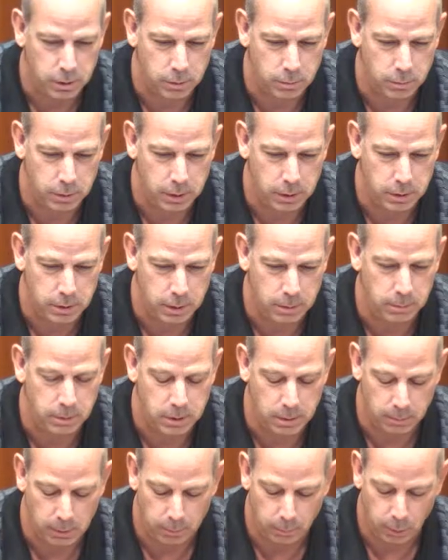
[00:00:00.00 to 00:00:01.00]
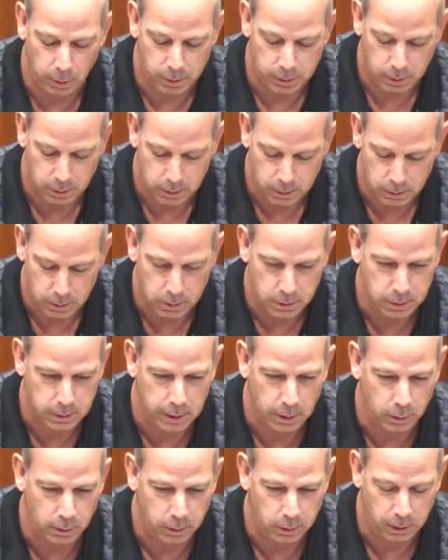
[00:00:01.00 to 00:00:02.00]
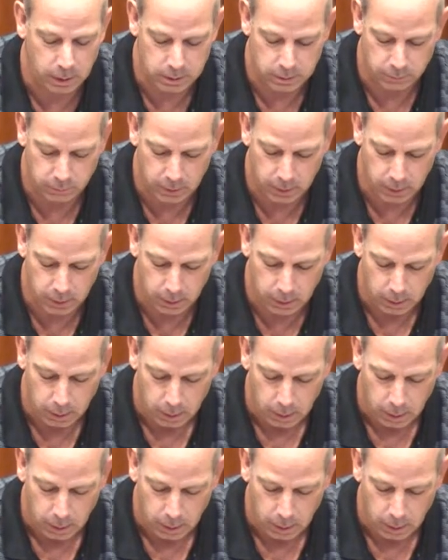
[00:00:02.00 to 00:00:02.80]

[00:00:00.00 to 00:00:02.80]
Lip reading: so it was neat seeing some of the projects and scale that you guys have done.